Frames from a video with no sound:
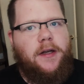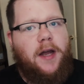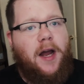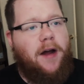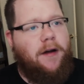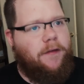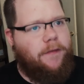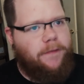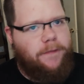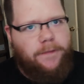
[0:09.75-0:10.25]

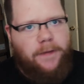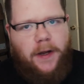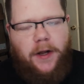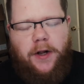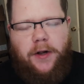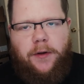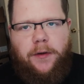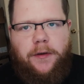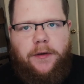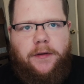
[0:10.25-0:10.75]
uh,
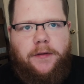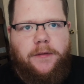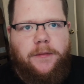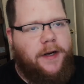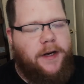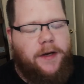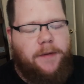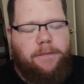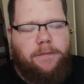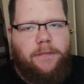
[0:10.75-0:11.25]
felt,
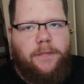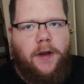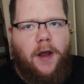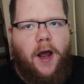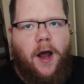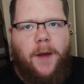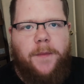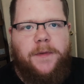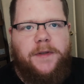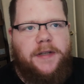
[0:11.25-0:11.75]
any
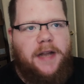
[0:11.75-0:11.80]
ups,